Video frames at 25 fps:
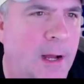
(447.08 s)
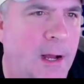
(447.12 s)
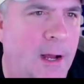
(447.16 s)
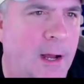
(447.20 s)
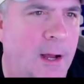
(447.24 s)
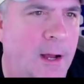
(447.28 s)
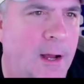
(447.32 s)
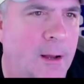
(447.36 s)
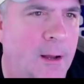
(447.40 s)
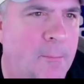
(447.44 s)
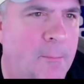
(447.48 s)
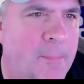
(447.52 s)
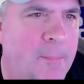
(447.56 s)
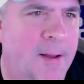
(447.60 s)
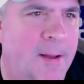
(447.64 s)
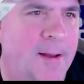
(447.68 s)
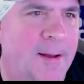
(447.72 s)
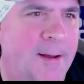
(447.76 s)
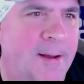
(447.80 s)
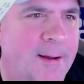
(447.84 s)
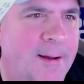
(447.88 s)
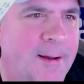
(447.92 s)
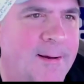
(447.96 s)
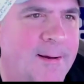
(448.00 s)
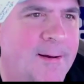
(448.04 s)
uh
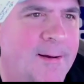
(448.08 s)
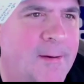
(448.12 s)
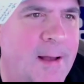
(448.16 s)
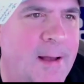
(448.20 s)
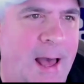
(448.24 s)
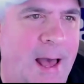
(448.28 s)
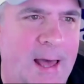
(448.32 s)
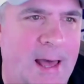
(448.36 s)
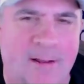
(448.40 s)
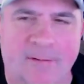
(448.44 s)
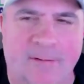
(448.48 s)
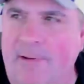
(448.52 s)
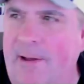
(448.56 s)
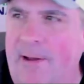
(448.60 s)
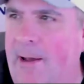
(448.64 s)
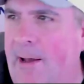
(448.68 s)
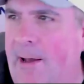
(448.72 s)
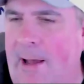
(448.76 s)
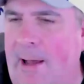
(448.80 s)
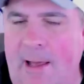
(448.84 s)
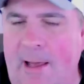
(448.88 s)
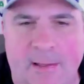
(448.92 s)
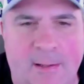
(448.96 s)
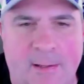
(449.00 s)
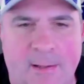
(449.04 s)
out of
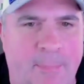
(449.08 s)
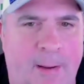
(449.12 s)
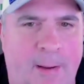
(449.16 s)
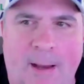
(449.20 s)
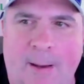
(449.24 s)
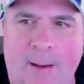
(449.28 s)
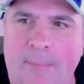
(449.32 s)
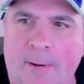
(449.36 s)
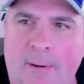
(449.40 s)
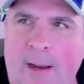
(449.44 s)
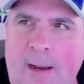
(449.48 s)
Alibaba.